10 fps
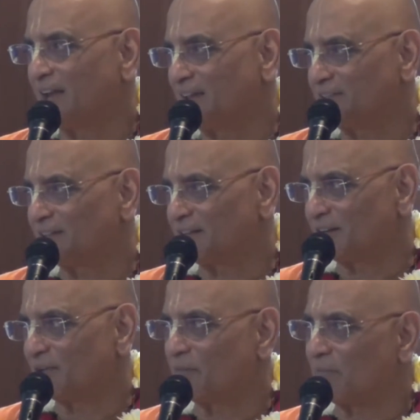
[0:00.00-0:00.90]

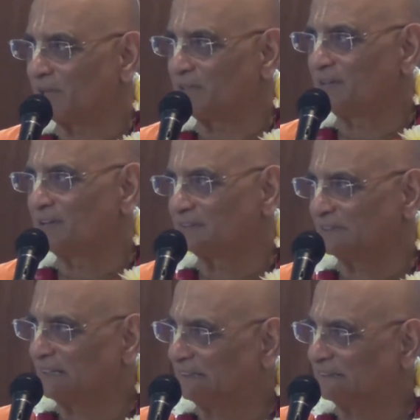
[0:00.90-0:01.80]
hesitate or mother
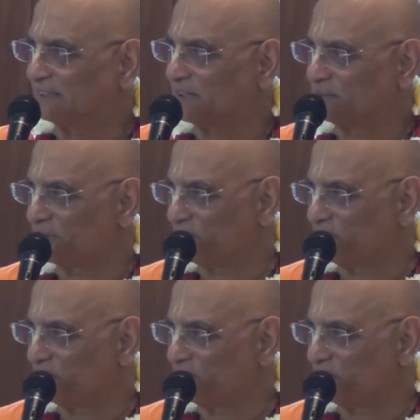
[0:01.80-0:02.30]
doesn't hesitate to